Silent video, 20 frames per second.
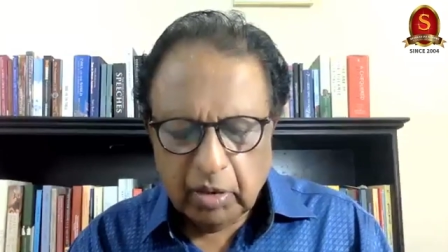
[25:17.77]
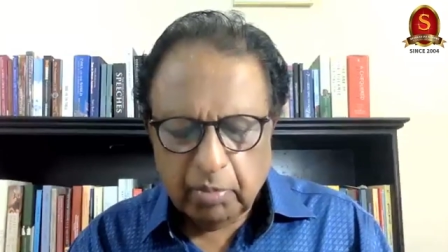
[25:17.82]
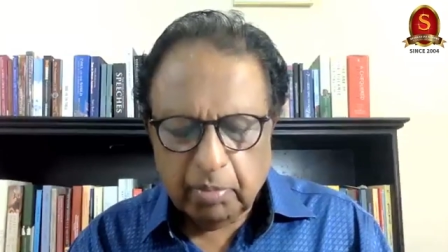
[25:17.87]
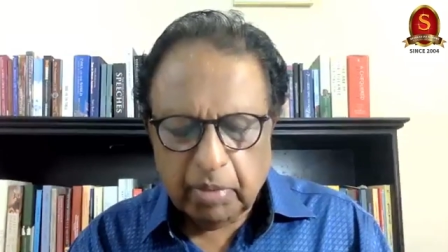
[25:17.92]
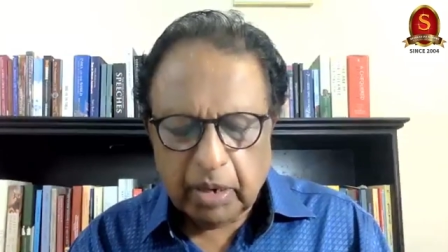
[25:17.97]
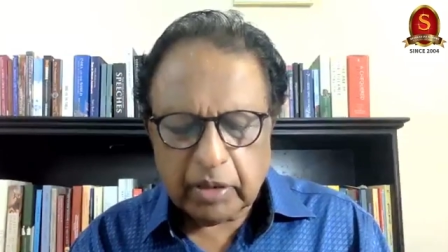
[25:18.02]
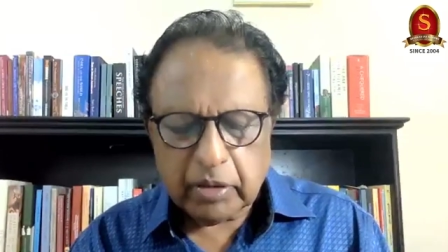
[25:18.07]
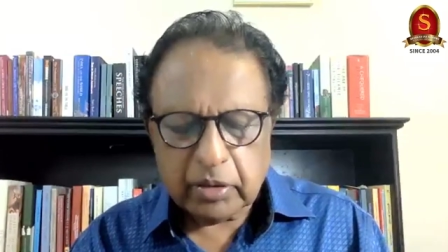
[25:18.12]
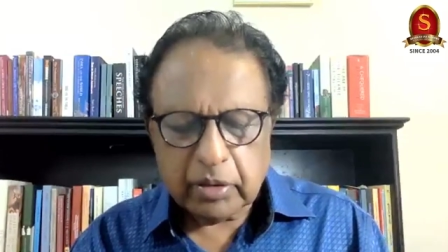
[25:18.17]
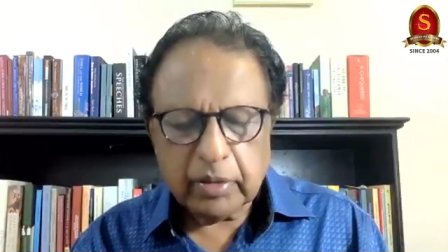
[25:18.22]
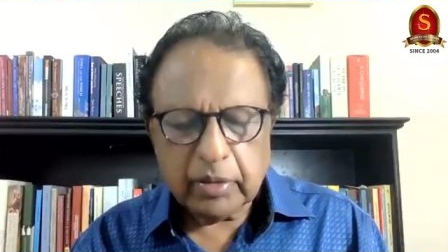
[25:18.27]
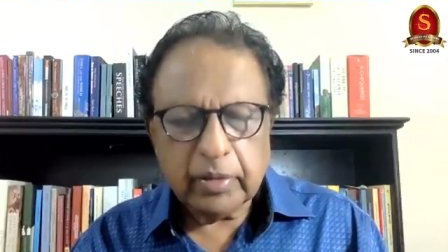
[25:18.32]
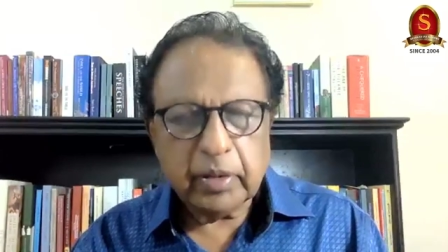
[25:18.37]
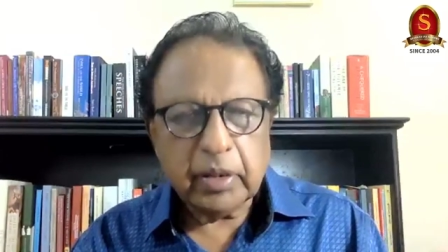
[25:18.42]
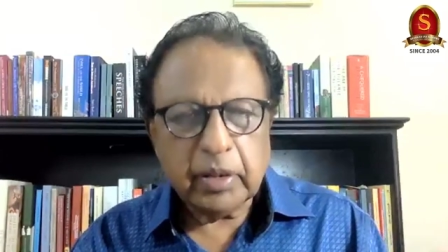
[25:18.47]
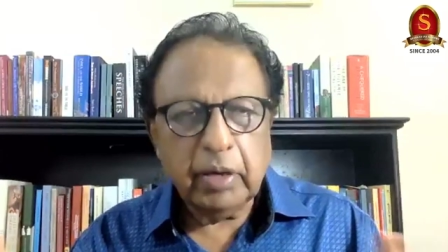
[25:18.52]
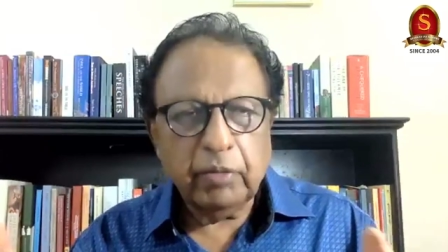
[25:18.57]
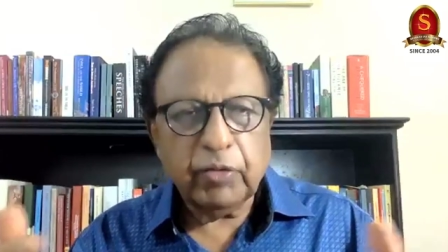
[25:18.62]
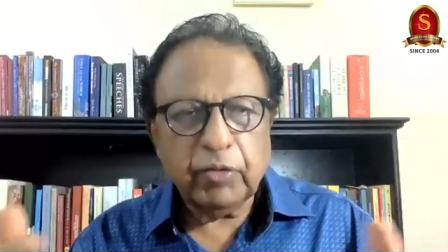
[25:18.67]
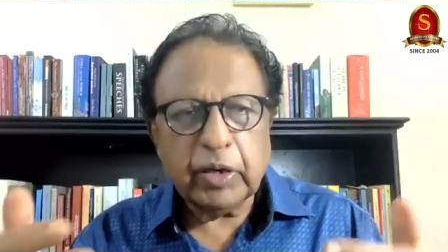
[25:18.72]
But
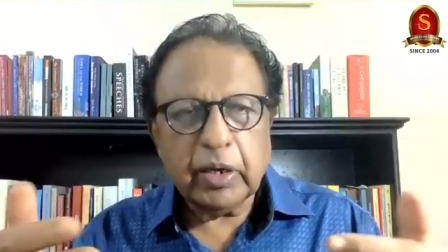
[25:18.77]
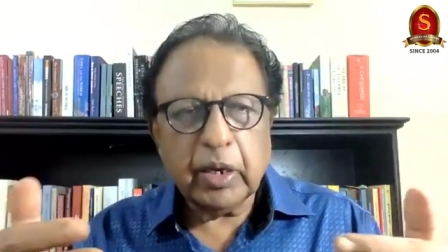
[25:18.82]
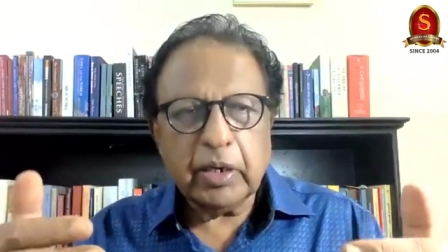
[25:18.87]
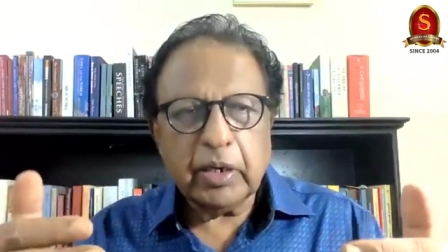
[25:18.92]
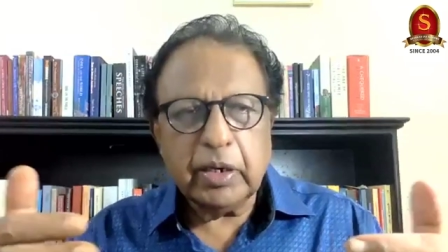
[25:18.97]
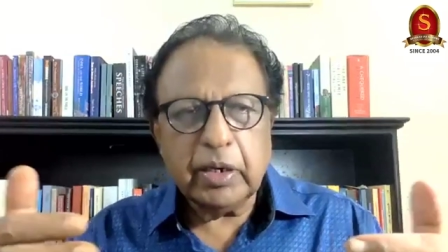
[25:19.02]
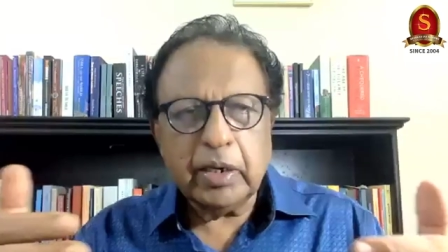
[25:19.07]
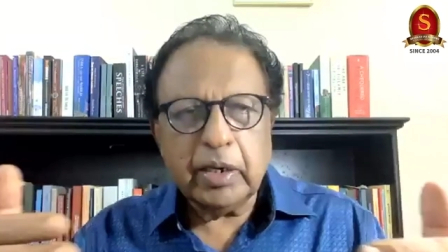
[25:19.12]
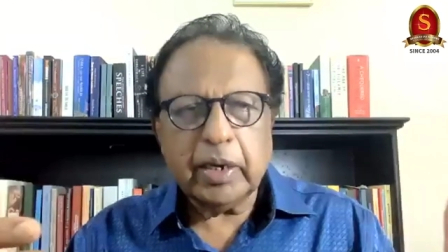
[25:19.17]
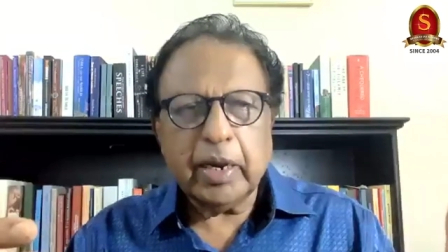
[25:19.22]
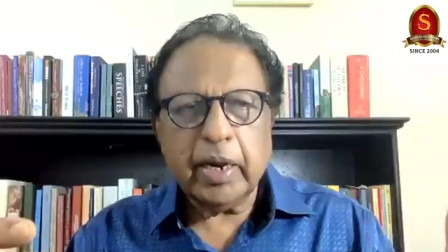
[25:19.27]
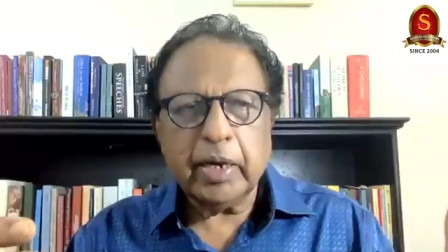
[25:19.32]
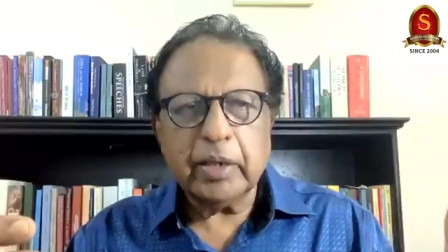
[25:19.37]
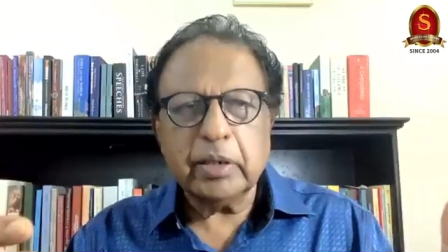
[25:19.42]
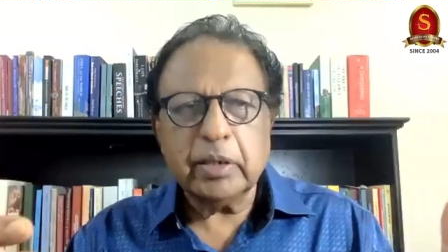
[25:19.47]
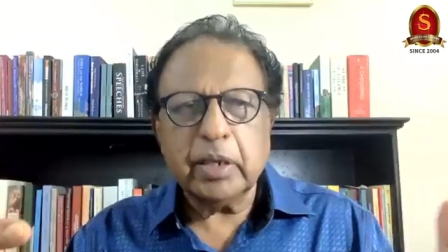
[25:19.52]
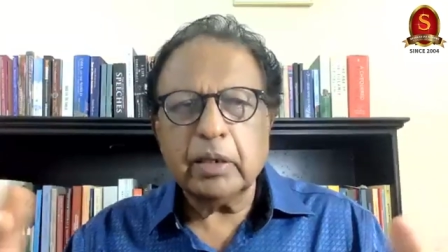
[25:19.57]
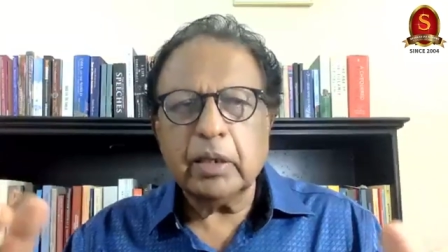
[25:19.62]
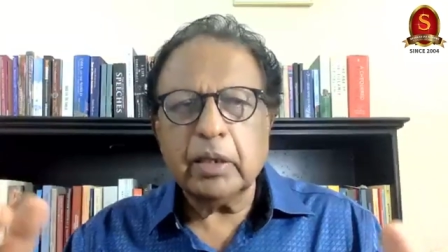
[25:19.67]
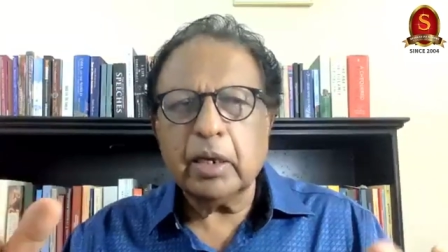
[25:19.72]
if he can
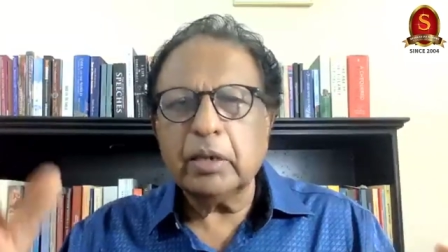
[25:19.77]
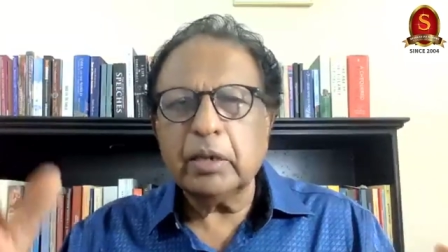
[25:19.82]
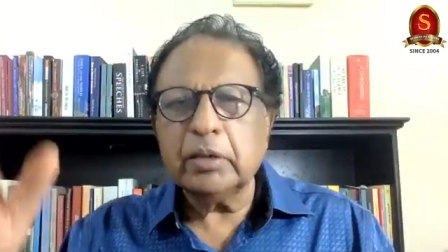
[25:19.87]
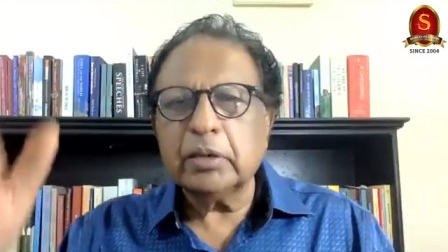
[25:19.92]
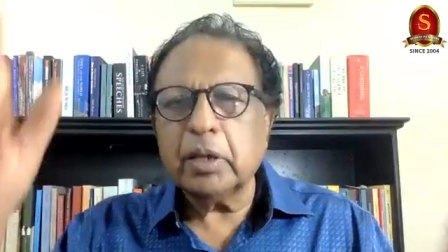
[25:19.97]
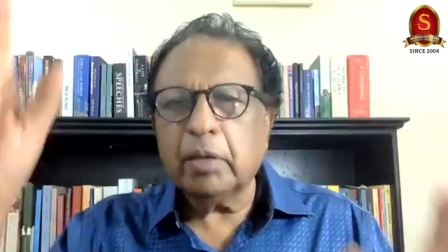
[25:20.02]
indicate that there is